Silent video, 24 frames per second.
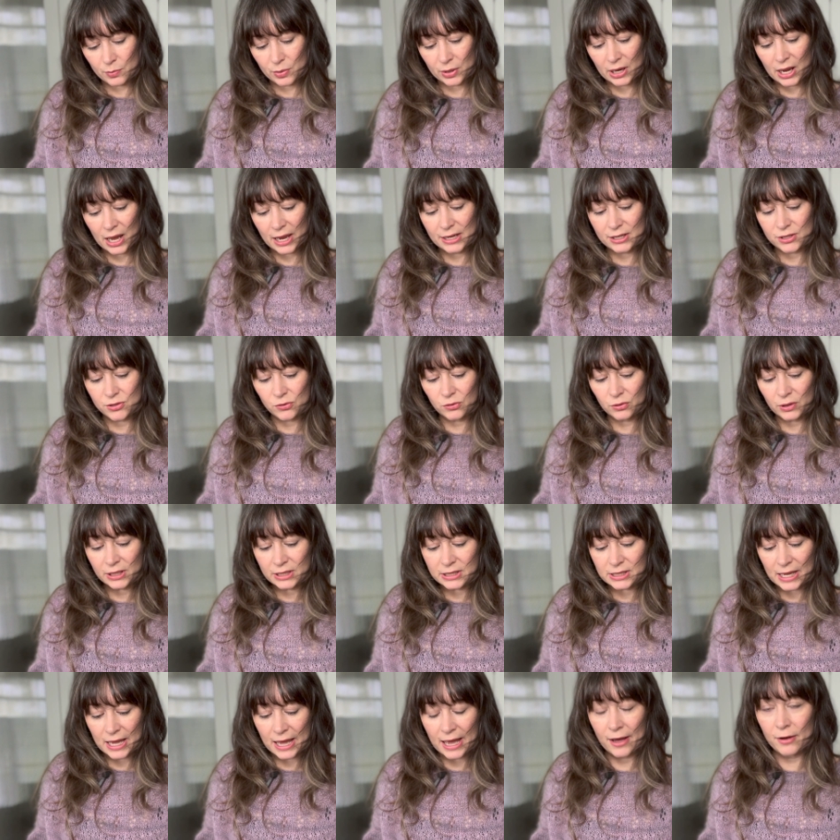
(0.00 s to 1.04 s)
but I do like
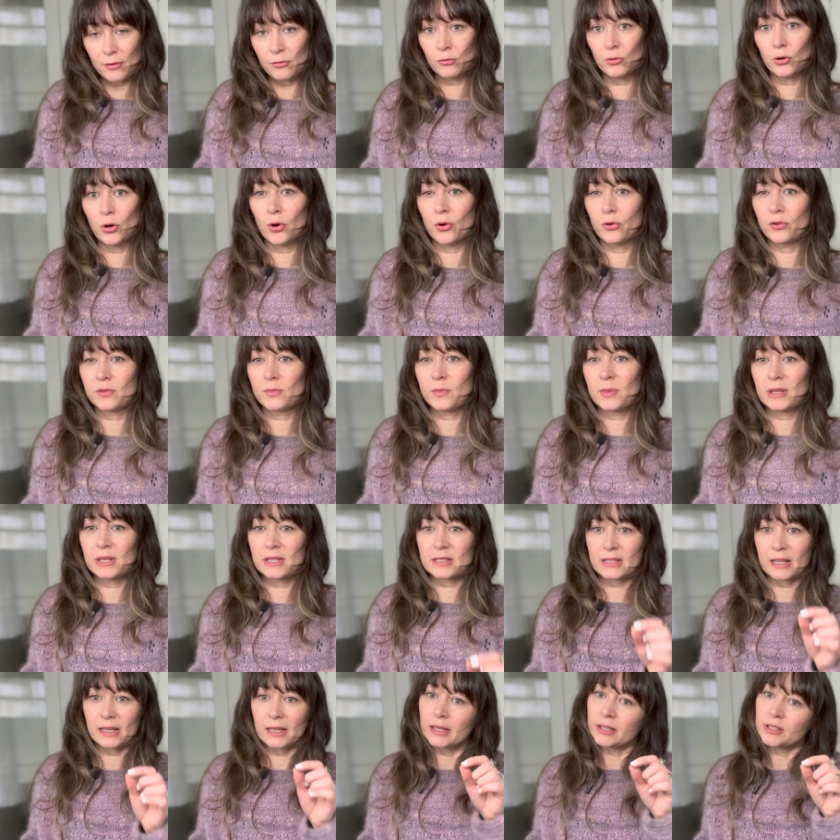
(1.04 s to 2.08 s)
to have rows
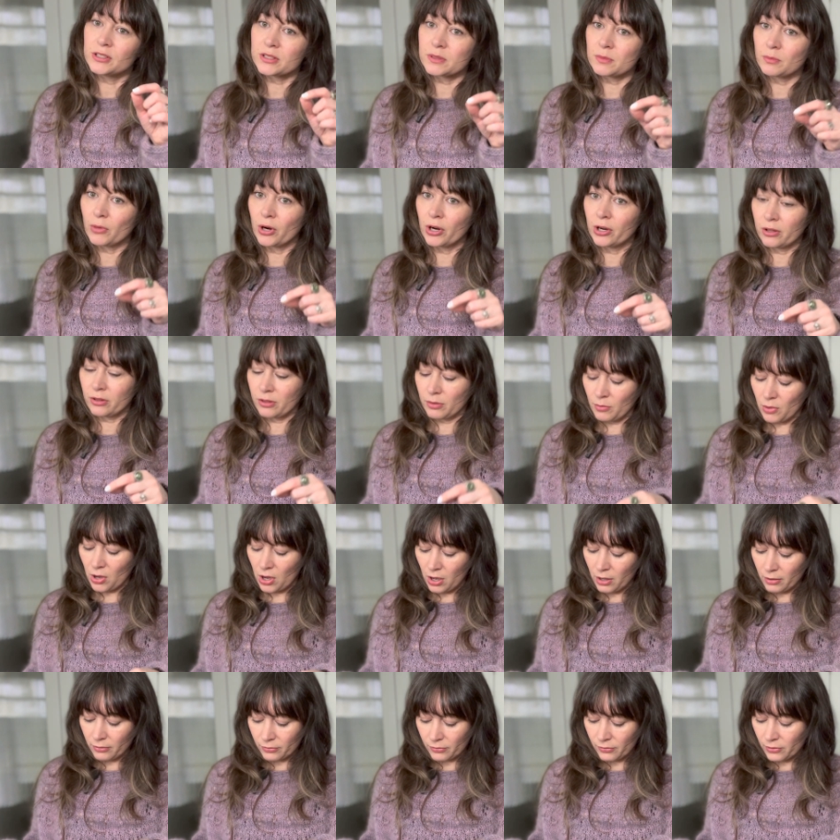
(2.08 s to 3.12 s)
because I can just mark them
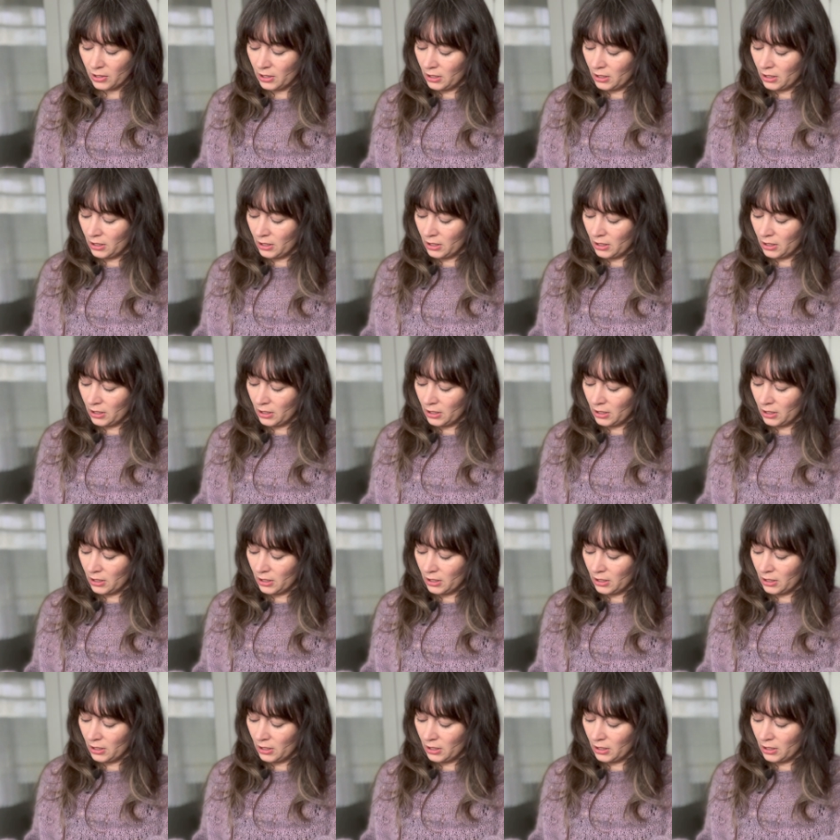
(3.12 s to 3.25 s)
off.